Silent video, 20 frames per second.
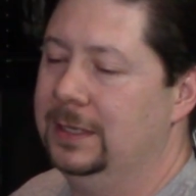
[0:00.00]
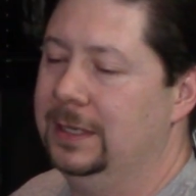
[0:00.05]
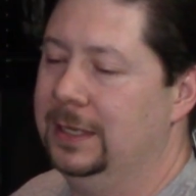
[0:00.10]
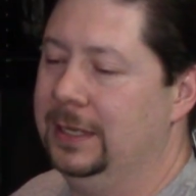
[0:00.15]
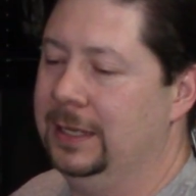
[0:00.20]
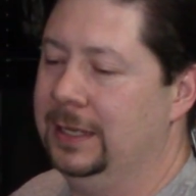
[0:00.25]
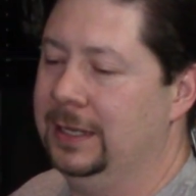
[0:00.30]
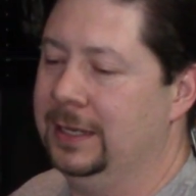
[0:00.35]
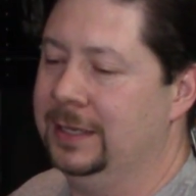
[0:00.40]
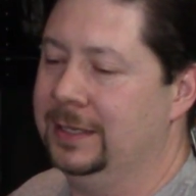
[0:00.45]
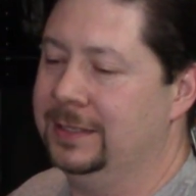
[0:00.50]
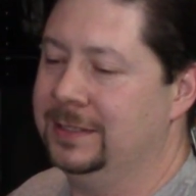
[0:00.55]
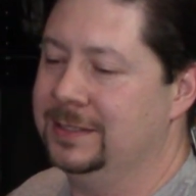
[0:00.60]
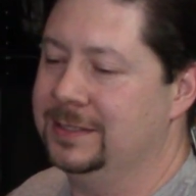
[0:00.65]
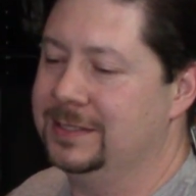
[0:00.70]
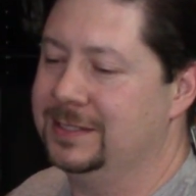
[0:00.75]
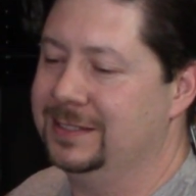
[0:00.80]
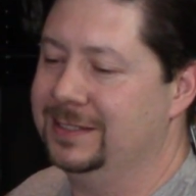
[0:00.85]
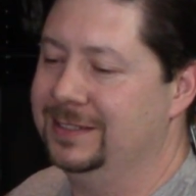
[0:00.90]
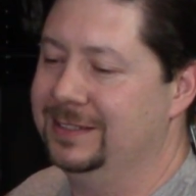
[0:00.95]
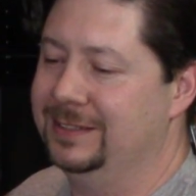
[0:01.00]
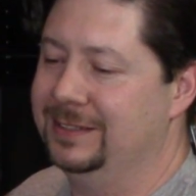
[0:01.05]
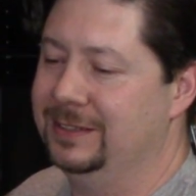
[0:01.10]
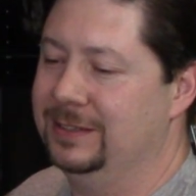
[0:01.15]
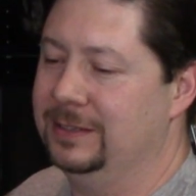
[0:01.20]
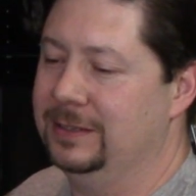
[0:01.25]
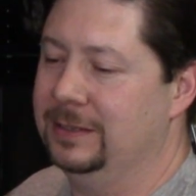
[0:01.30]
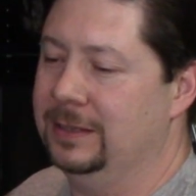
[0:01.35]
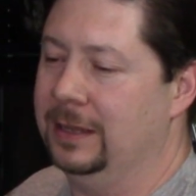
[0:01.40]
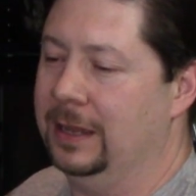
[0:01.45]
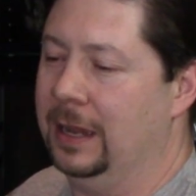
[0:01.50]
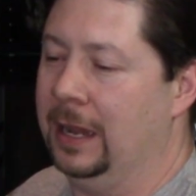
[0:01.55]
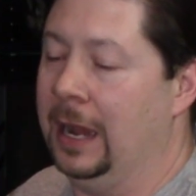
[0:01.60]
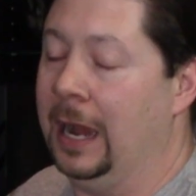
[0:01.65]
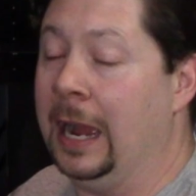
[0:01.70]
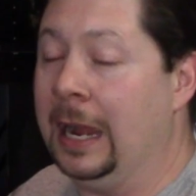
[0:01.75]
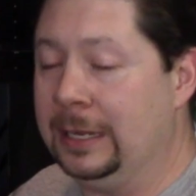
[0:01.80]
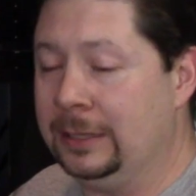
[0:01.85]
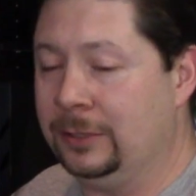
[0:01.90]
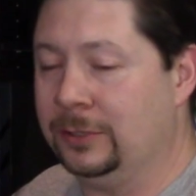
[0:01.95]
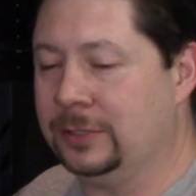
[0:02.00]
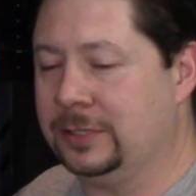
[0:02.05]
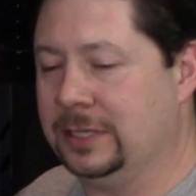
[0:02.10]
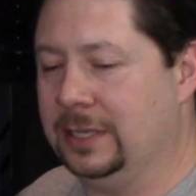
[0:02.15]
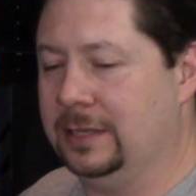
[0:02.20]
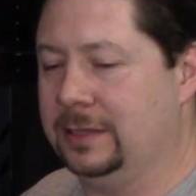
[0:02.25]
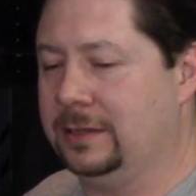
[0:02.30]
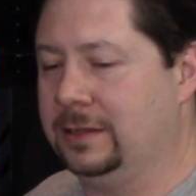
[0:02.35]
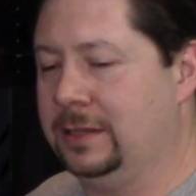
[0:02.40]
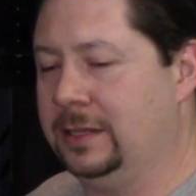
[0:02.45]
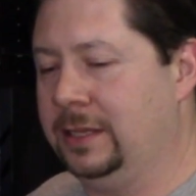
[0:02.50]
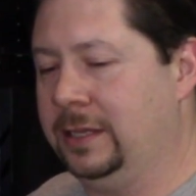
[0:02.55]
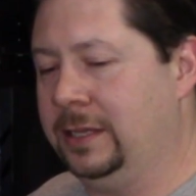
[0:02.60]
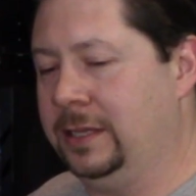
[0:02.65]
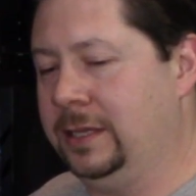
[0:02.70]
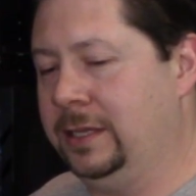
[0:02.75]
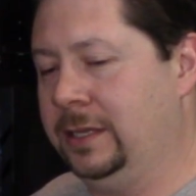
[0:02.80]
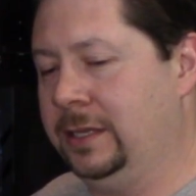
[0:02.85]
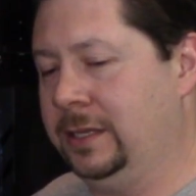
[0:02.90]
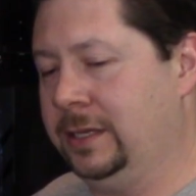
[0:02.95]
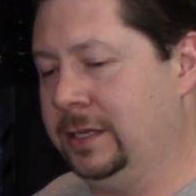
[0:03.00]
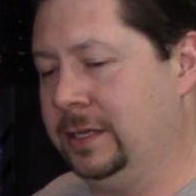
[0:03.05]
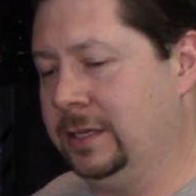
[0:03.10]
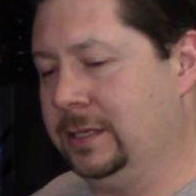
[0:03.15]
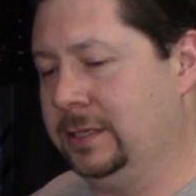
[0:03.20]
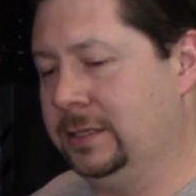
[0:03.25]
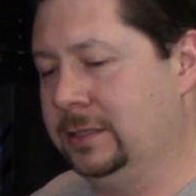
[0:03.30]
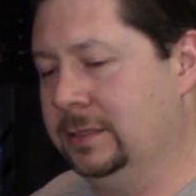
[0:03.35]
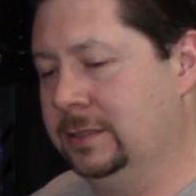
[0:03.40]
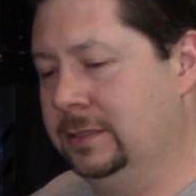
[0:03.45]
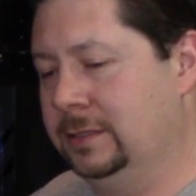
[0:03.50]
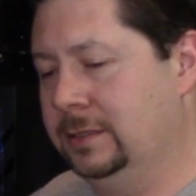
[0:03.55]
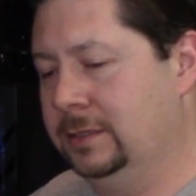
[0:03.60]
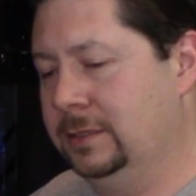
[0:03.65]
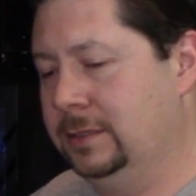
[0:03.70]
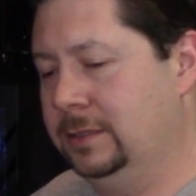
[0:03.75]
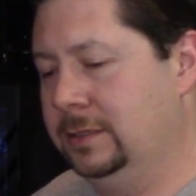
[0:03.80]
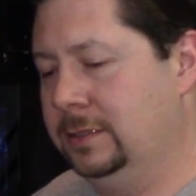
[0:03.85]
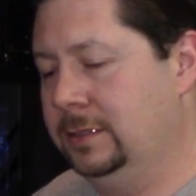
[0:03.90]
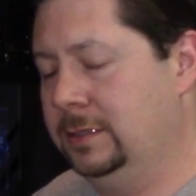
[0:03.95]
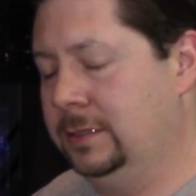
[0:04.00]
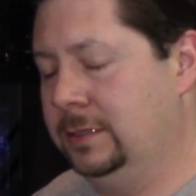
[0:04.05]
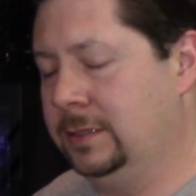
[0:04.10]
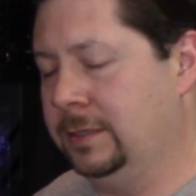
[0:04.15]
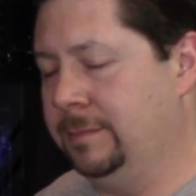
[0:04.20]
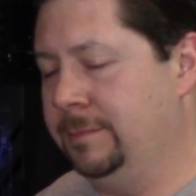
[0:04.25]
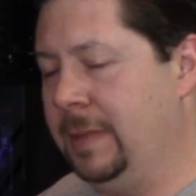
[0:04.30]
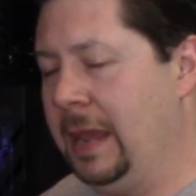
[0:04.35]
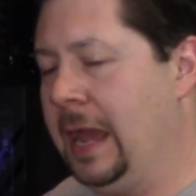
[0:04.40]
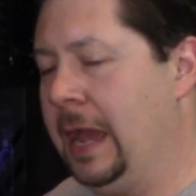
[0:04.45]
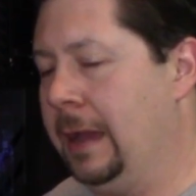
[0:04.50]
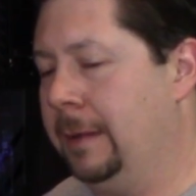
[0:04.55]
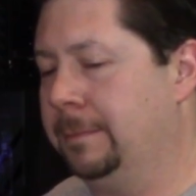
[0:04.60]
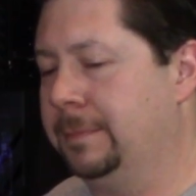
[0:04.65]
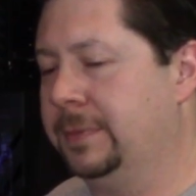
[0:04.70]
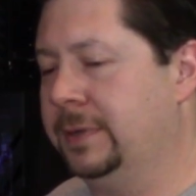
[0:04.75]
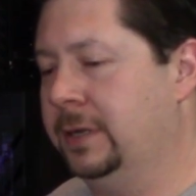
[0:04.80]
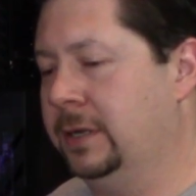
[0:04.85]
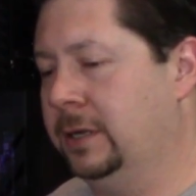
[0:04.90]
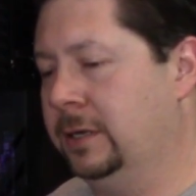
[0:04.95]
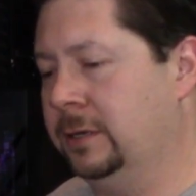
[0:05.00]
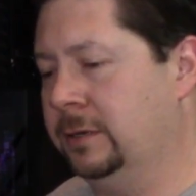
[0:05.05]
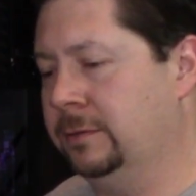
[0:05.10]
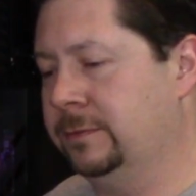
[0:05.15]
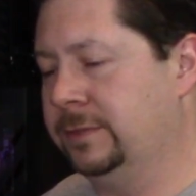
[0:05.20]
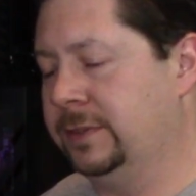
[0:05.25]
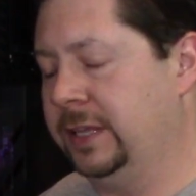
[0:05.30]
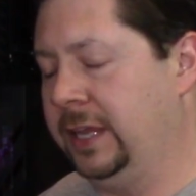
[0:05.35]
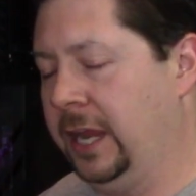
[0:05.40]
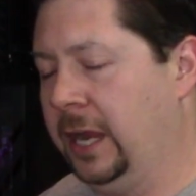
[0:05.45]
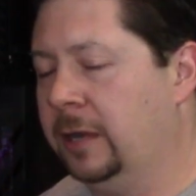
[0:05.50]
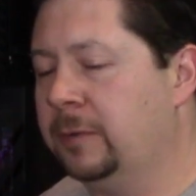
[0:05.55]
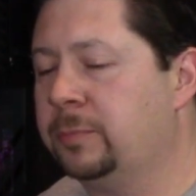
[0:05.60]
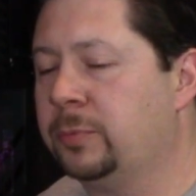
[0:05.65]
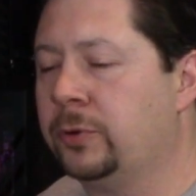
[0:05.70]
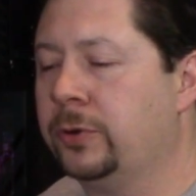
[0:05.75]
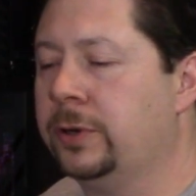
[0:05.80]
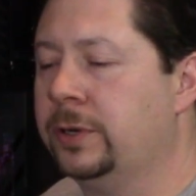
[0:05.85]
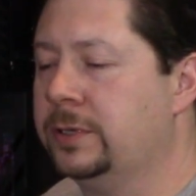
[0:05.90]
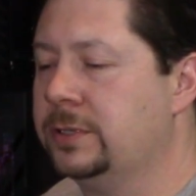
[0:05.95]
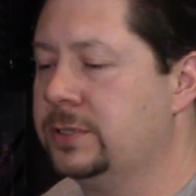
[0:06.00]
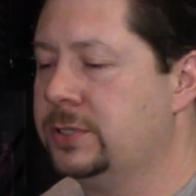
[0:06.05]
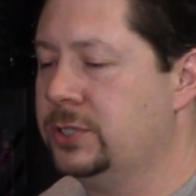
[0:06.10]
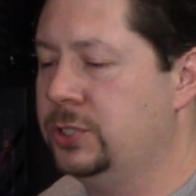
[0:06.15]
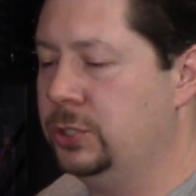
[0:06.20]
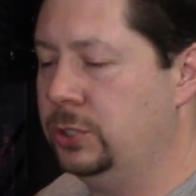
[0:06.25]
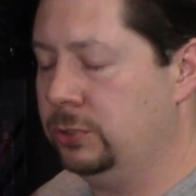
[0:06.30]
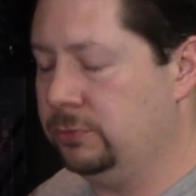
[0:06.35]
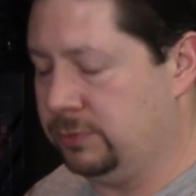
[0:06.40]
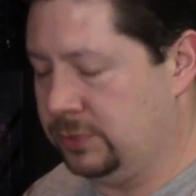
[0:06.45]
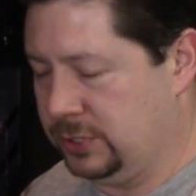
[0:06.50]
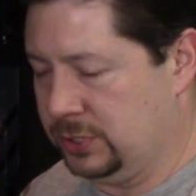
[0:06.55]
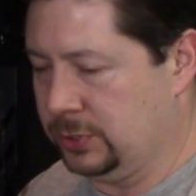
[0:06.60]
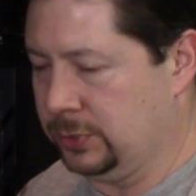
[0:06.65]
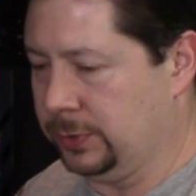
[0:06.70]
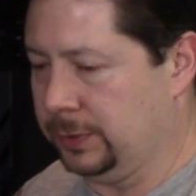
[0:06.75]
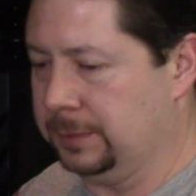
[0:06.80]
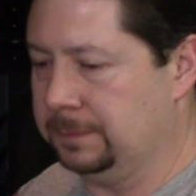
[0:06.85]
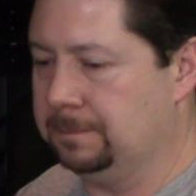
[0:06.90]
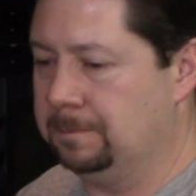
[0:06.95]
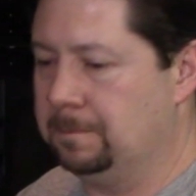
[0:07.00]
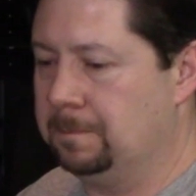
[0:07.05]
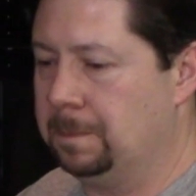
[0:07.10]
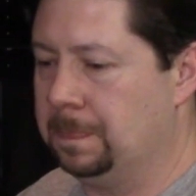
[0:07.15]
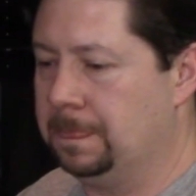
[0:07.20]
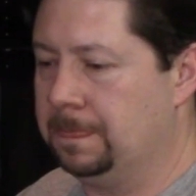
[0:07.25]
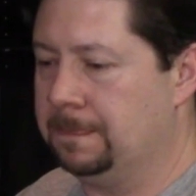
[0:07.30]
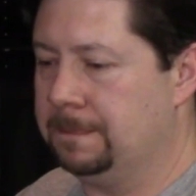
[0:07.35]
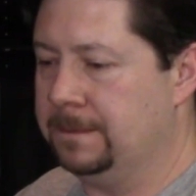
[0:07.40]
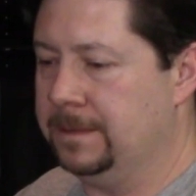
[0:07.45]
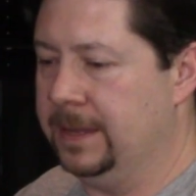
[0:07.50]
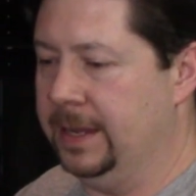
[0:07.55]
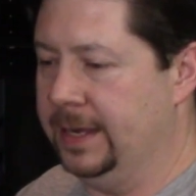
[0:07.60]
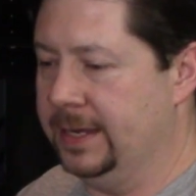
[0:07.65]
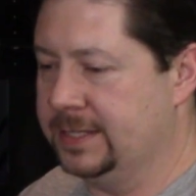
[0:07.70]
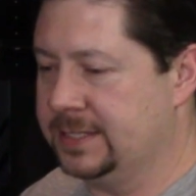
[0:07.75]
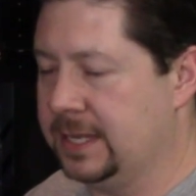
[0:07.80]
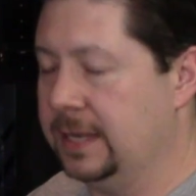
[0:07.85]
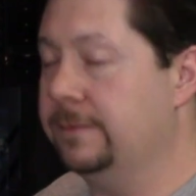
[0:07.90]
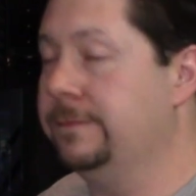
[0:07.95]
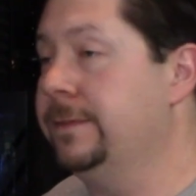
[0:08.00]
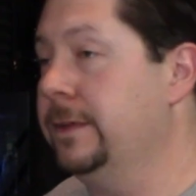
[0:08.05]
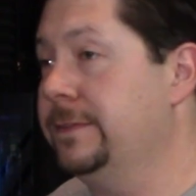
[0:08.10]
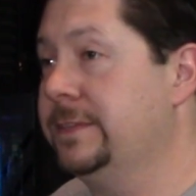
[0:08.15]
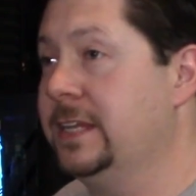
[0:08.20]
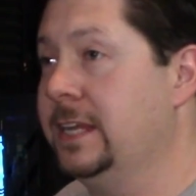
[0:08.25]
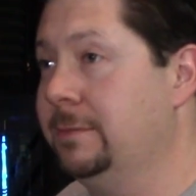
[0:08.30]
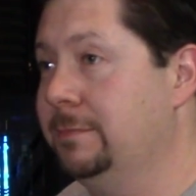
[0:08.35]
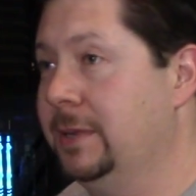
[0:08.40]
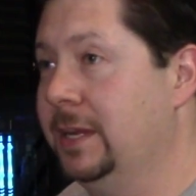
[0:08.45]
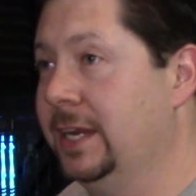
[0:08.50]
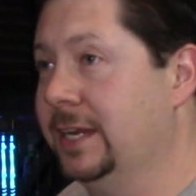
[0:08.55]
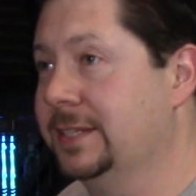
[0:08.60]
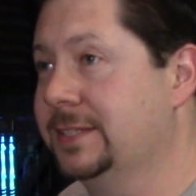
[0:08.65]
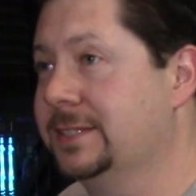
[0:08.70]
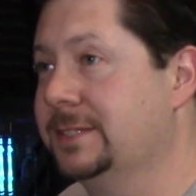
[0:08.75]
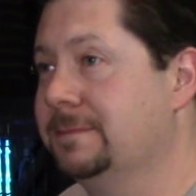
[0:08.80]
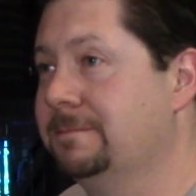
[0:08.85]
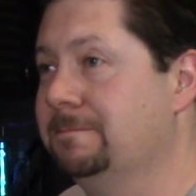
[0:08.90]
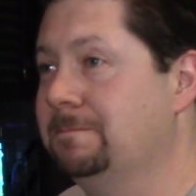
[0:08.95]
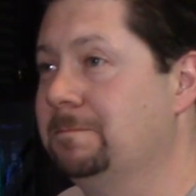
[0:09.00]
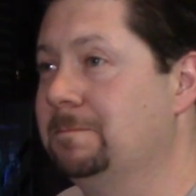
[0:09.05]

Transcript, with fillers: And I looked at the map of the airport to the resort, and it said 15 minutes.